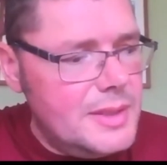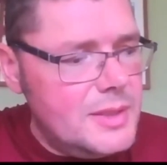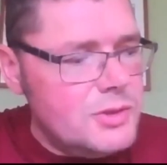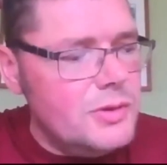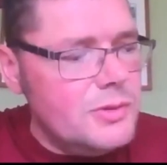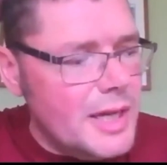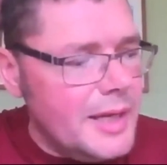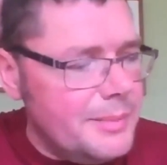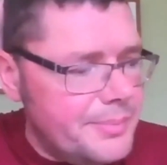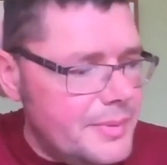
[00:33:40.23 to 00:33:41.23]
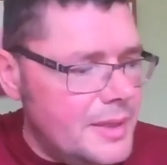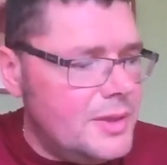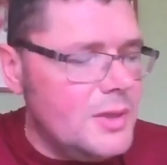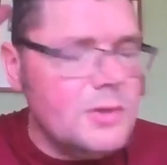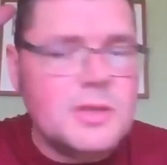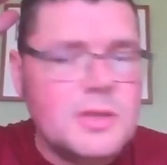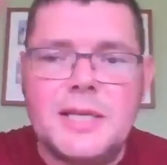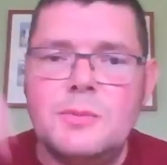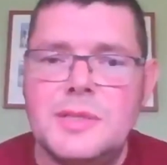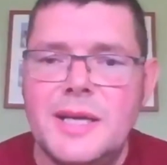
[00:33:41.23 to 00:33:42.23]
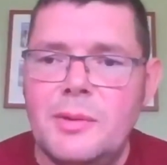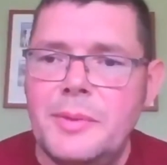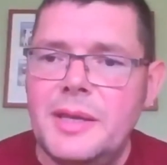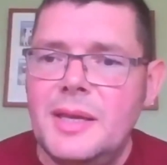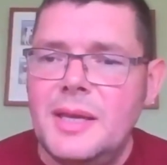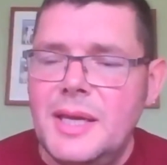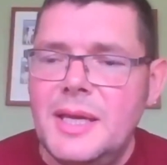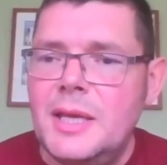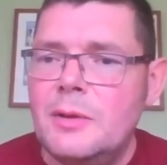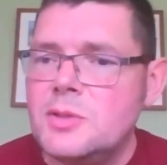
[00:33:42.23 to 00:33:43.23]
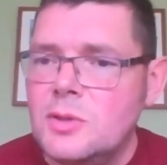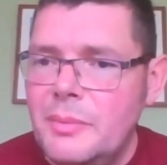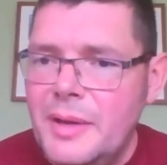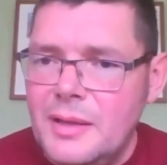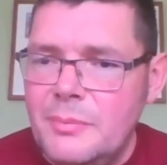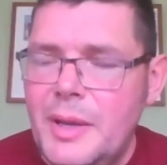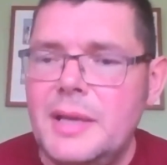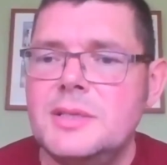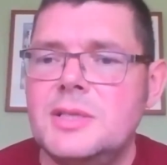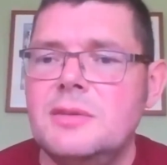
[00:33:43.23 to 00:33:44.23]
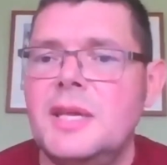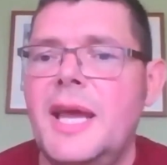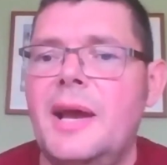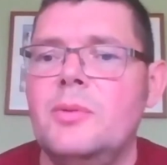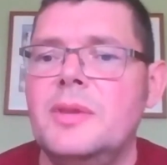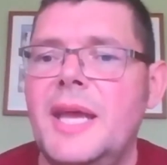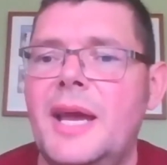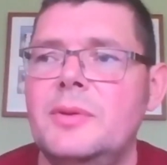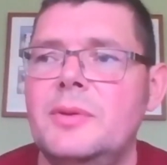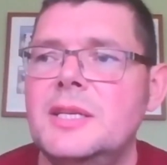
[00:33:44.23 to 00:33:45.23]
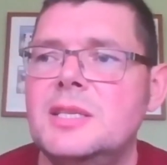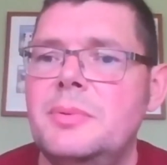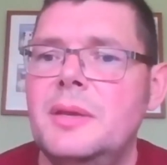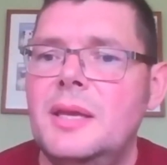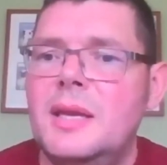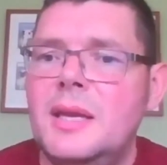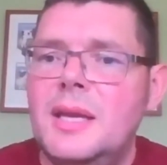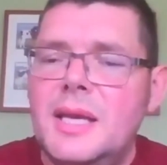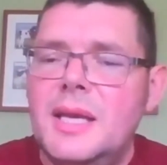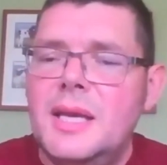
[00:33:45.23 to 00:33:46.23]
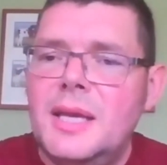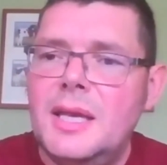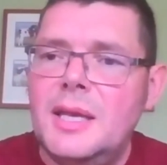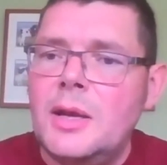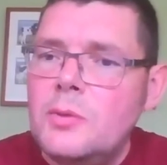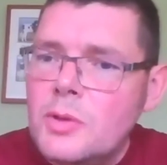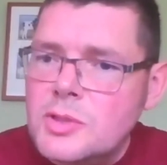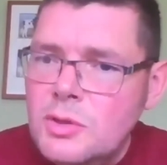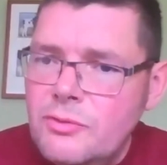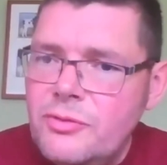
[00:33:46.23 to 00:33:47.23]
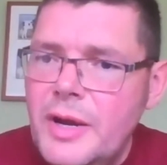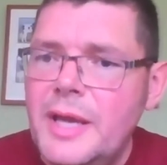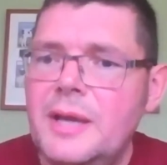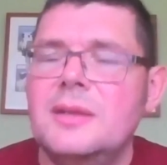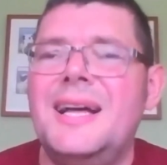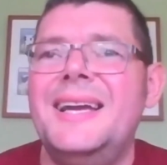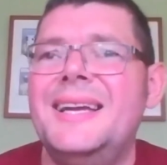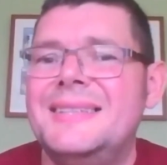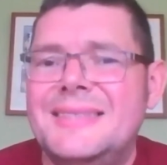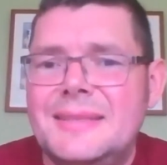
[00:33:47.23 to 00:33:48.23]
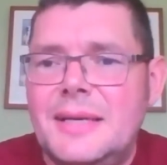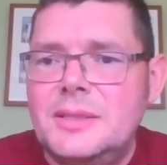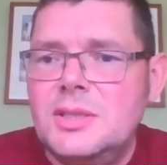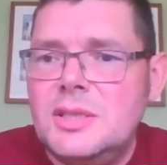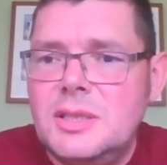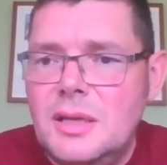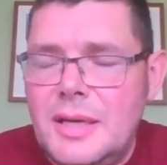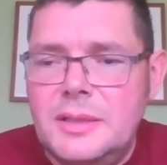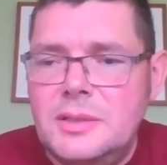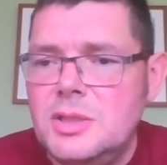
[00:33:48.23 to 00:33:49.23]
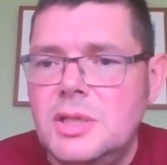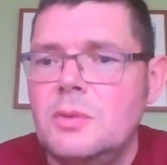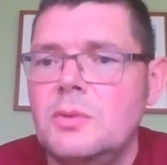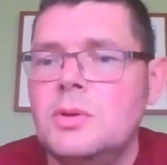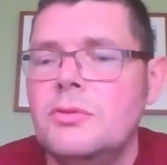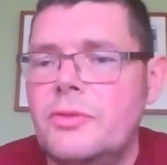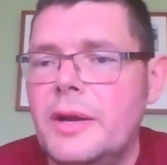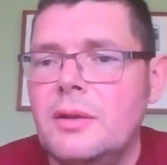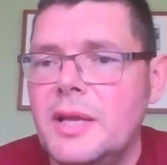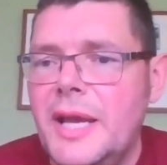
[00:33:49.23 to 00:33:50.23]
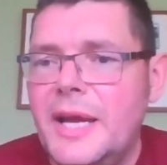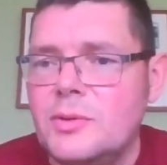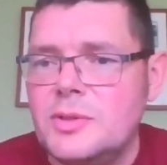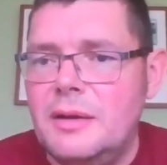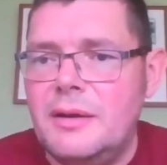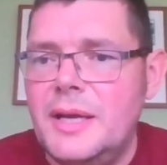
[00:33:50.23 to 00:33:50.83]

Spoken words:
true type enthusiasts that would tell me, it's all about the balance of the cow. The cow needs to be, not too frail. I just don't call frail cows here.